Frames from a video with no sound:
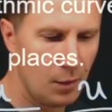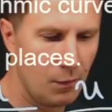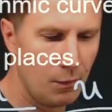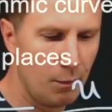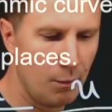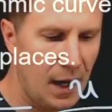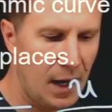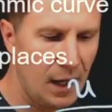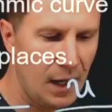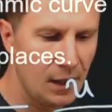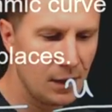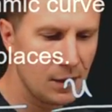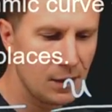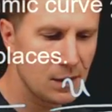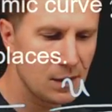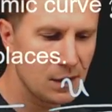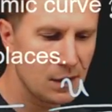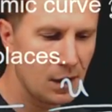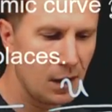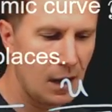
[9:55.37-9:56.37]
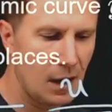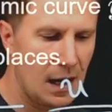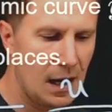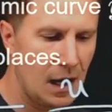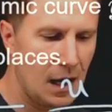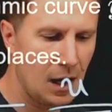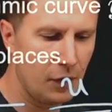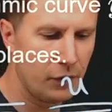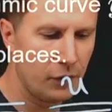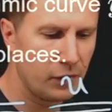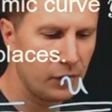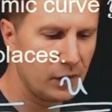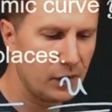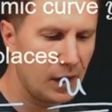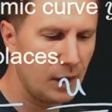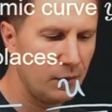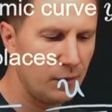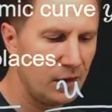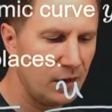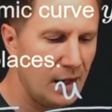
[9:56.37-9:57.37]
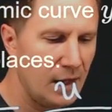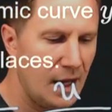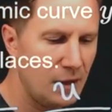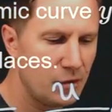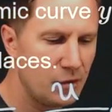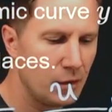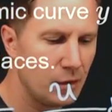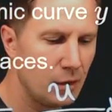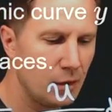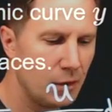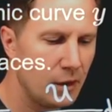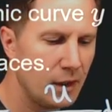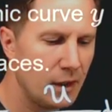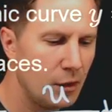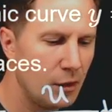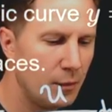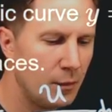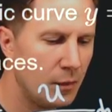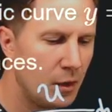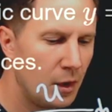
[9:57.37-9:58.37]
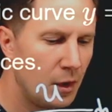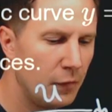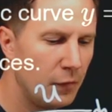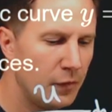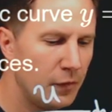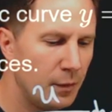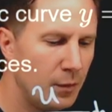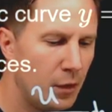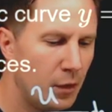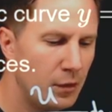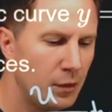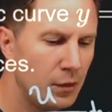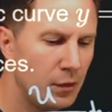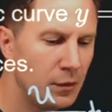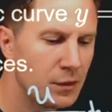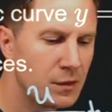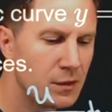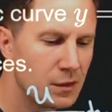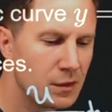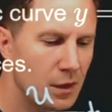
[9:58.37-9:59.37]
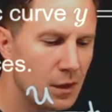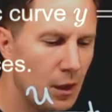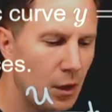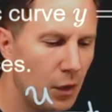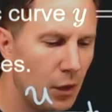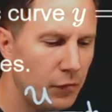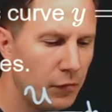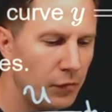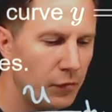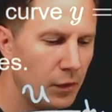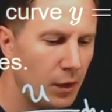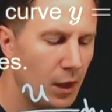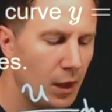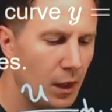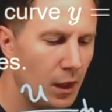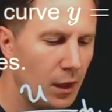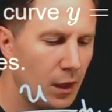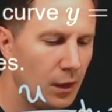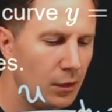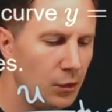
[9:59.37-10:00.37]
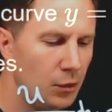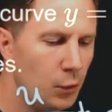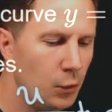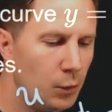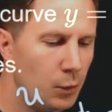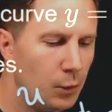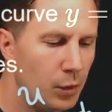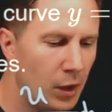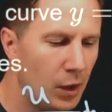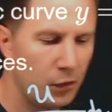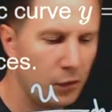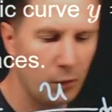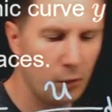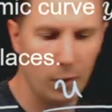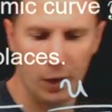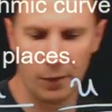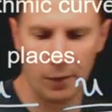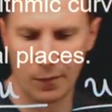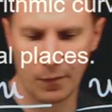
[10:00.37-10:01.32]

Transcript: minus a half times the natural logarithm of the modulus of uh, u plus 1.